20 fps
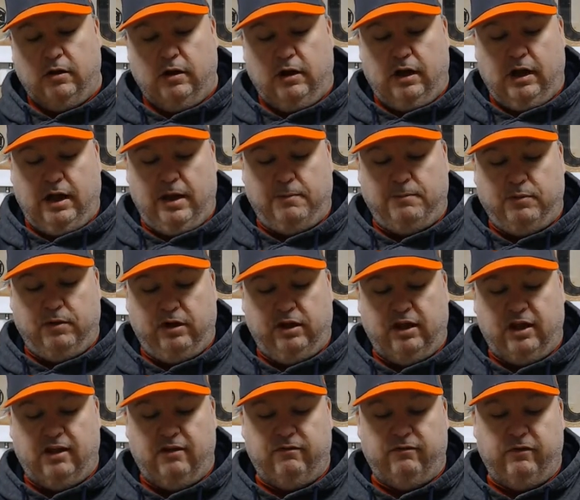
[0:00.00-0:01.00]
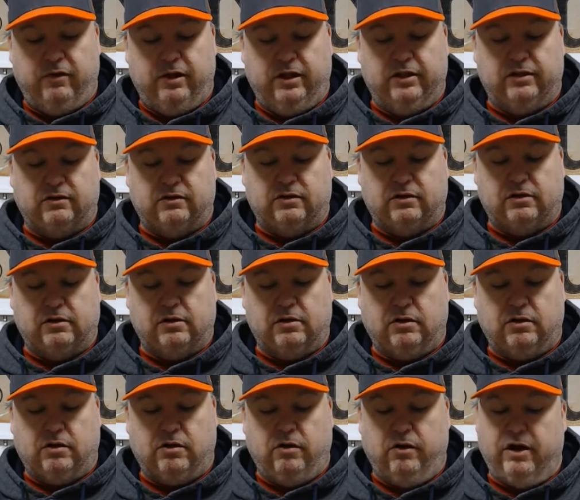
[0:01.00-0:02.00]
I believe it's
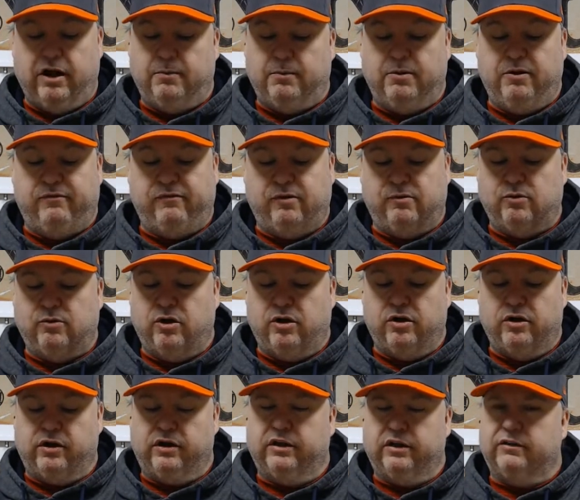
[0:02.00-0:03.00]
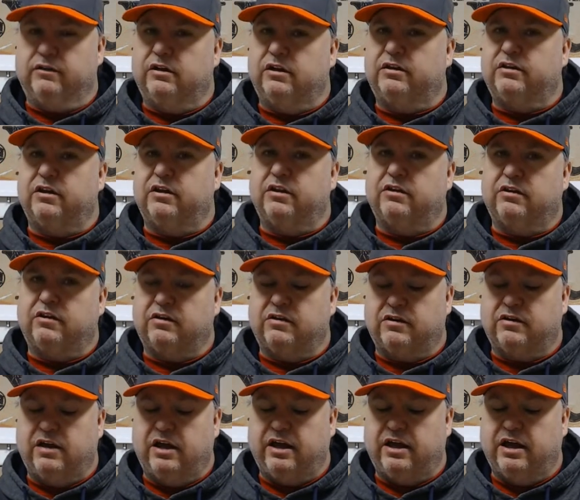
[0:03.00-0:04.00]
correct me if I'm wrong, isn't it this
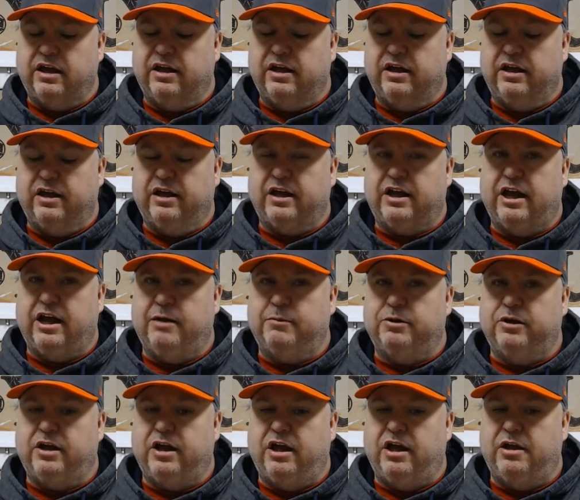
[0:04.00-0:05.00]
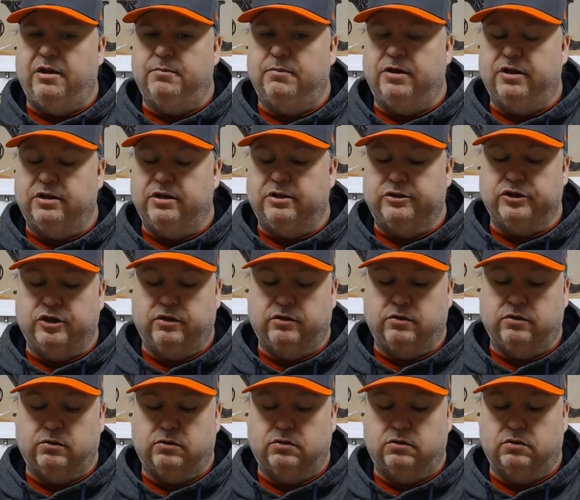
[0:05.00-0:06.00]
like a helicopter game in the
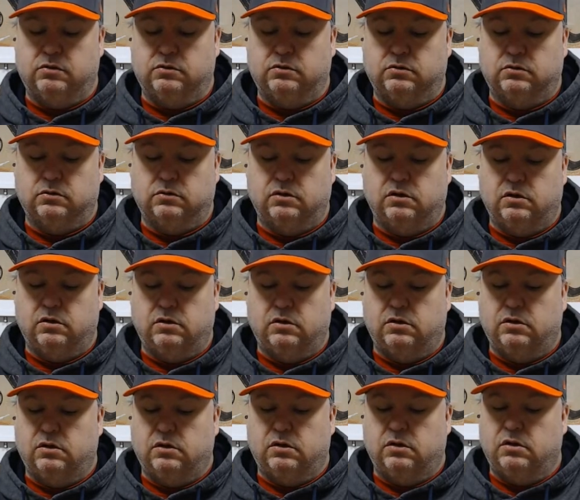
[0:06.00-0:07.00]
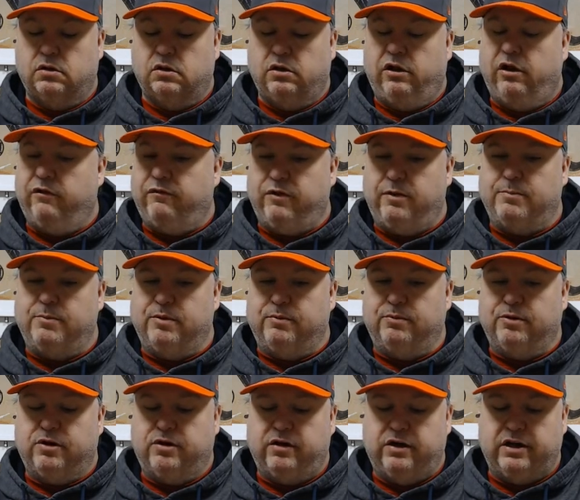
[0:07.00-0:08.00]
jungle? If I remember
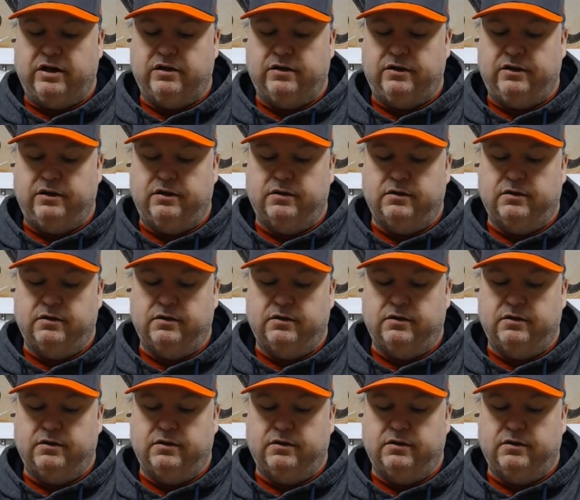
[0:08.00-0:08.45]
correctly.